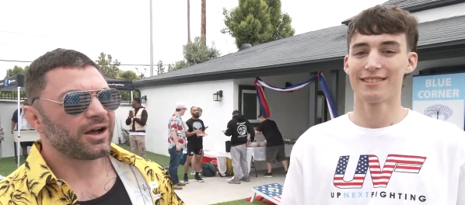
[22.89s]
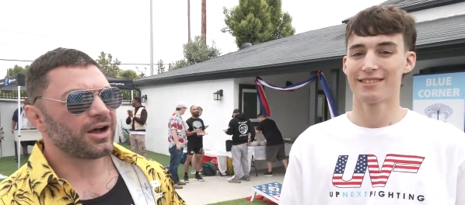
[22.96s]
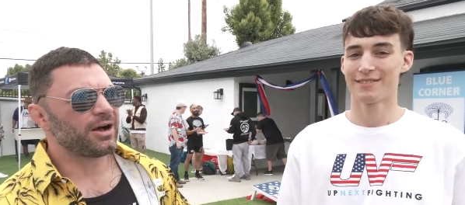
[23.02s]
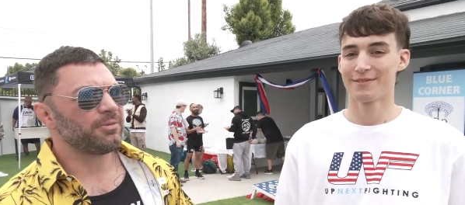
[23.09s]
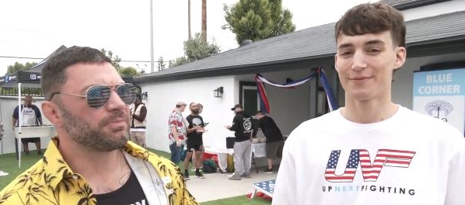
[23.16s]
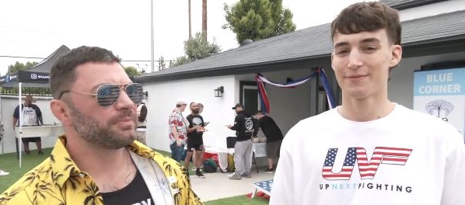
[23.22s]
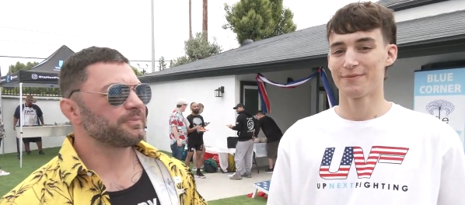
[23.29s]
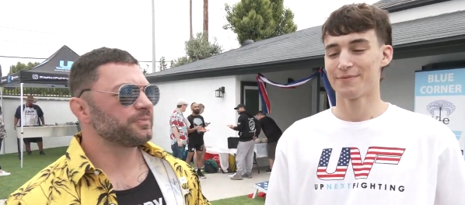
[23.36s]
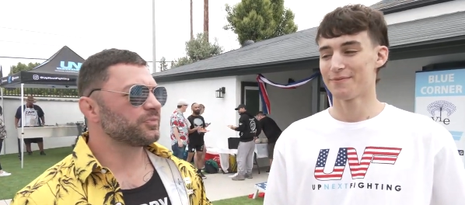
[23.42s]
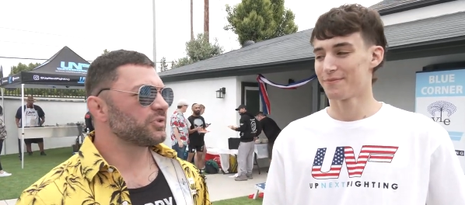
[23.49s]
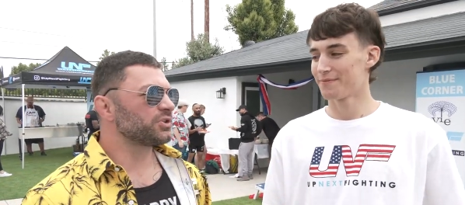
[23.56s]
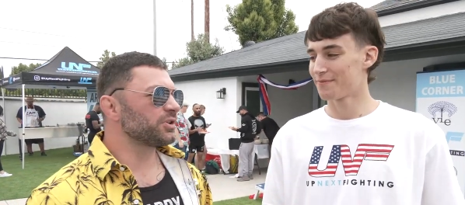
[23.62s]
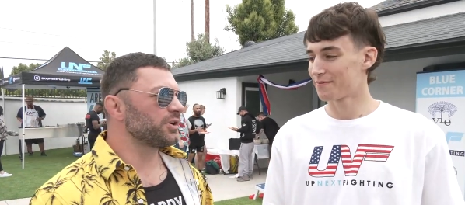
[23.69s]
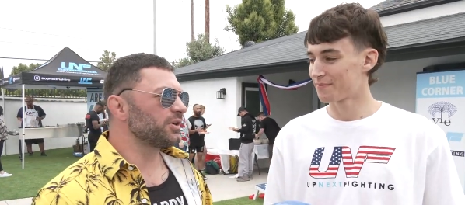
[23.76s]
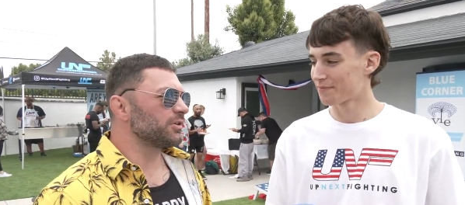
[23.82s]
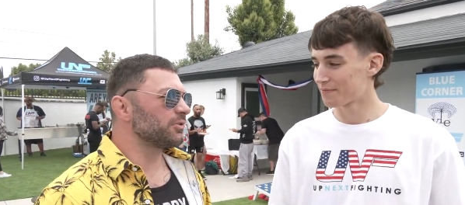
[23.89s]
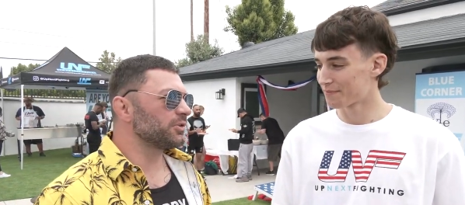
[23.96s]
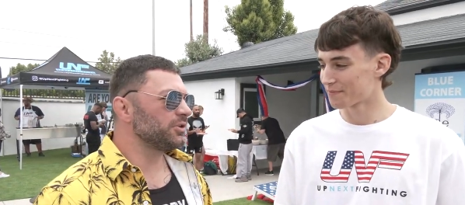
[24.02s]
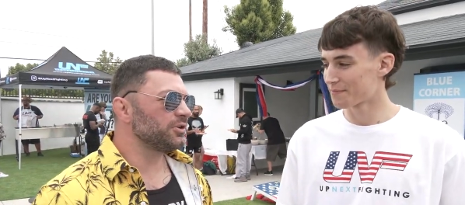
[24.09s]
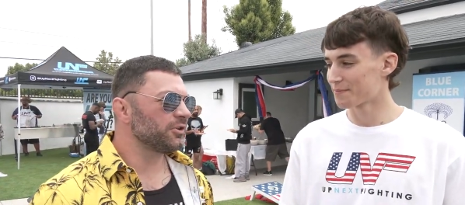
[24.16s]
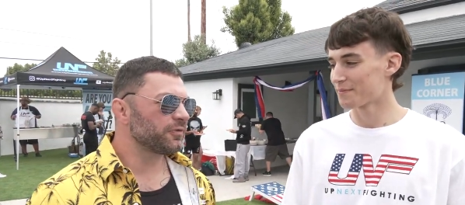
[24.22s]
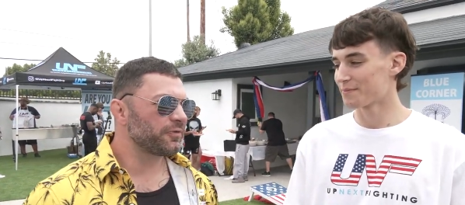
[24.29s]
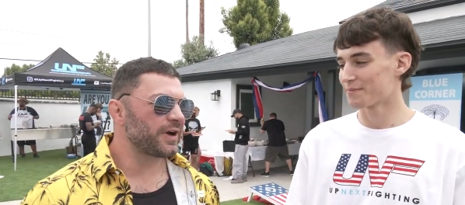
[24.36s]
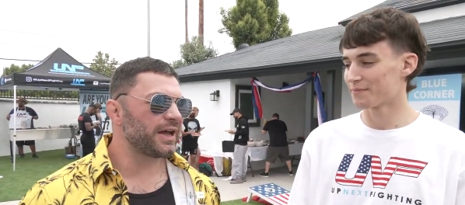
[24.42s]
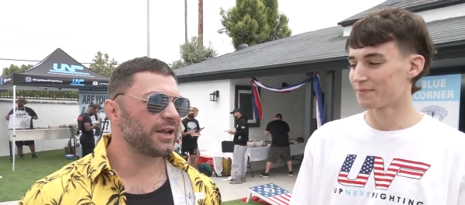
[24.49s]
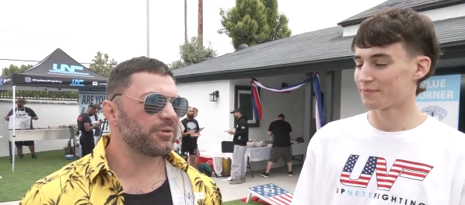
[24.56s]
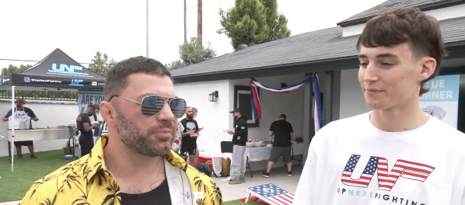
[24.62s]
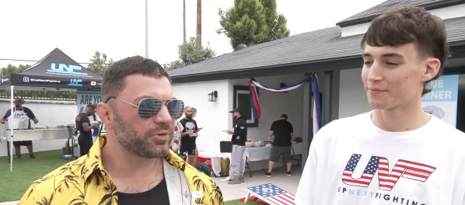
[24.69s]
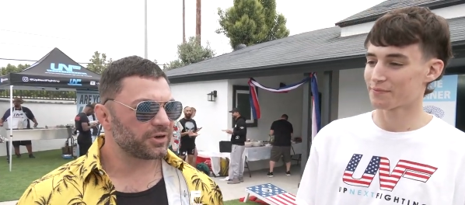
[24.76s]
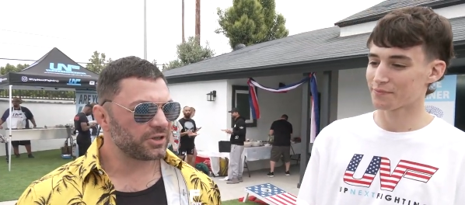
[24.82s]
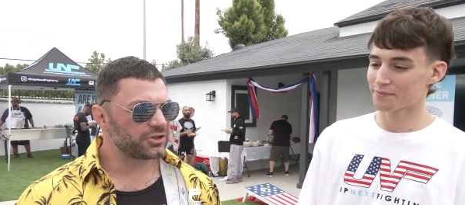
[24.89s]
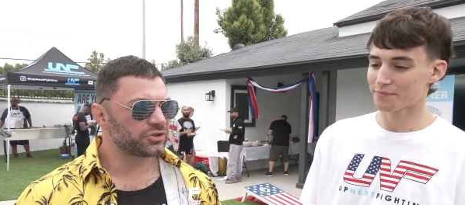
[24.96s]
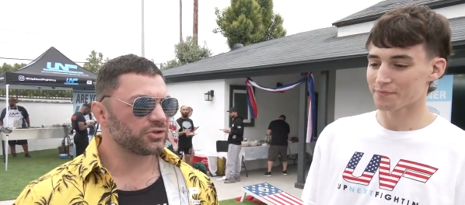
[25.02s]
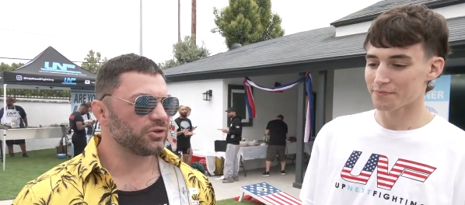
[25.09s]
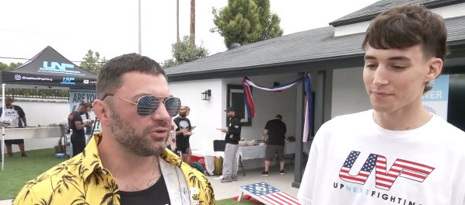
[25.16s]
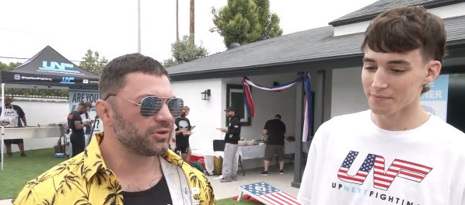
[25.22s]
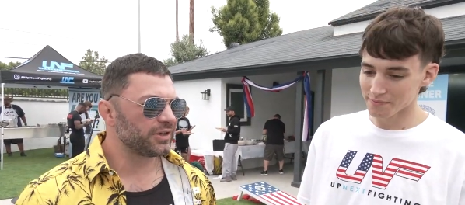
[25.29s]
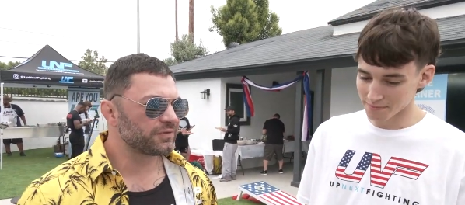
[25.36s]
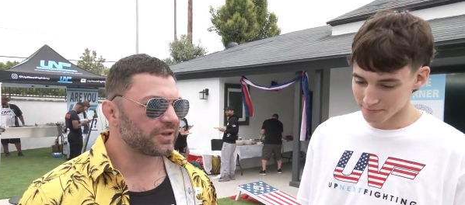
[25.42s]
Speaker 1: Um, sir, you're fighting pretty soon.